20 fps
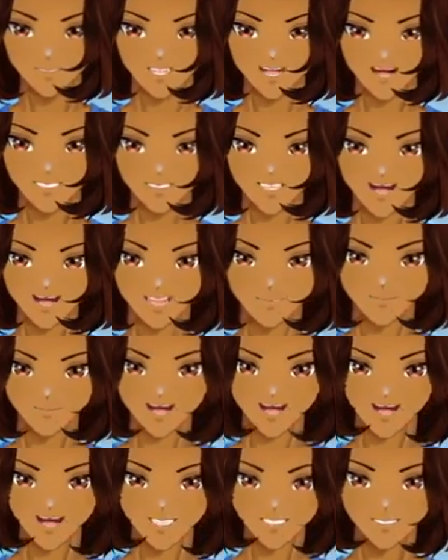and then I'll get
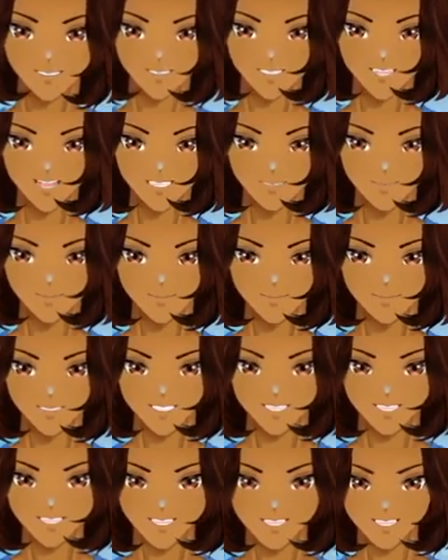back into it.
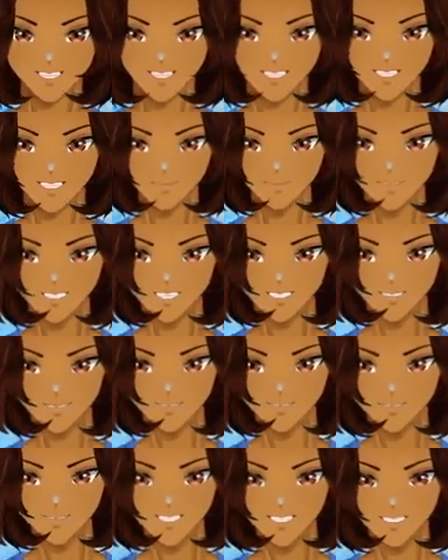Barry
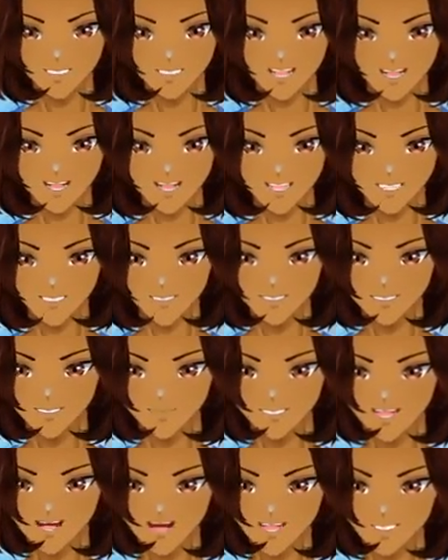sent
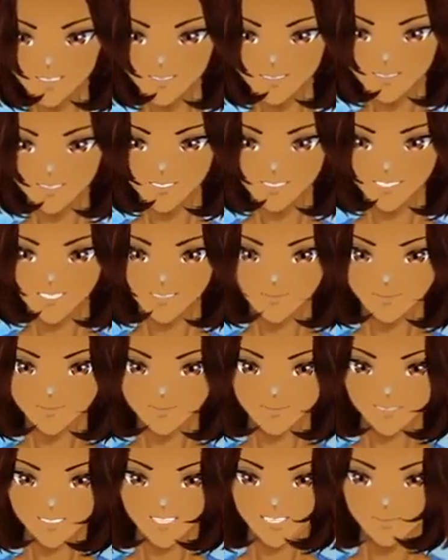his DMs
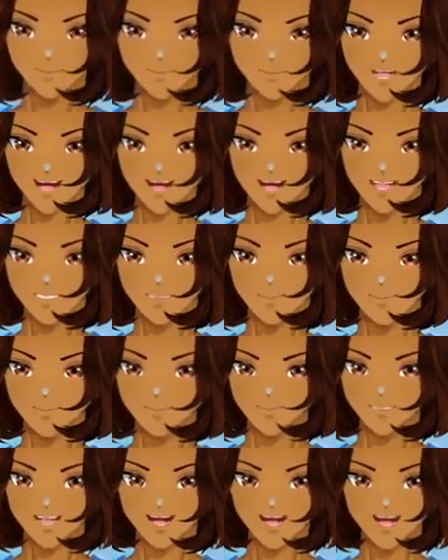via
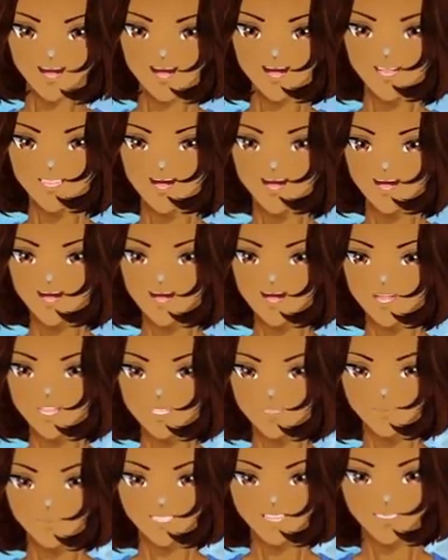carrier
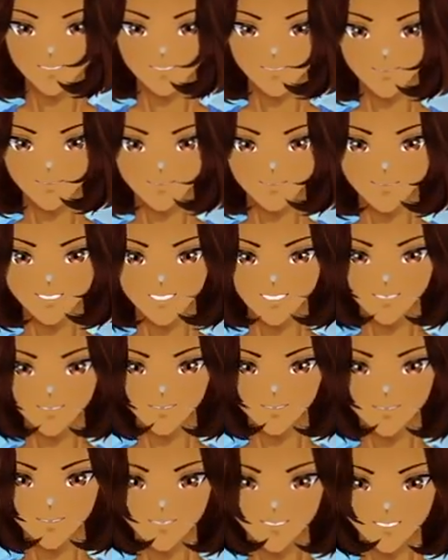pigeon
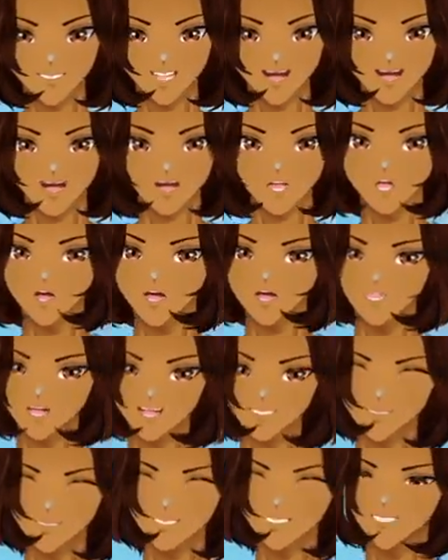scrolls.
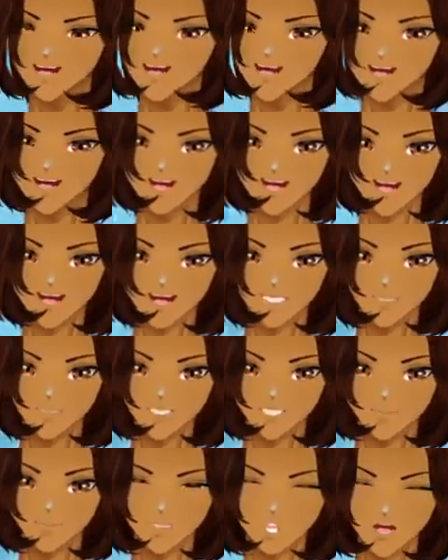Question, does that
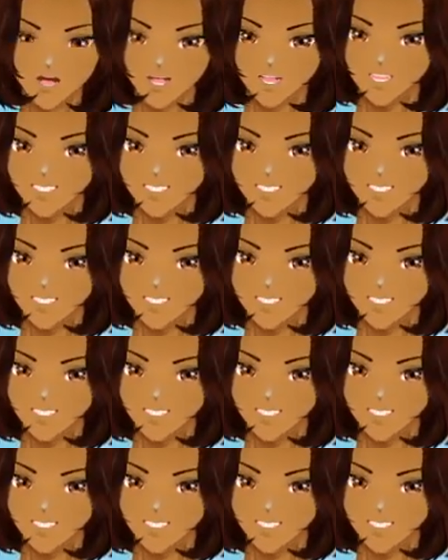actually work?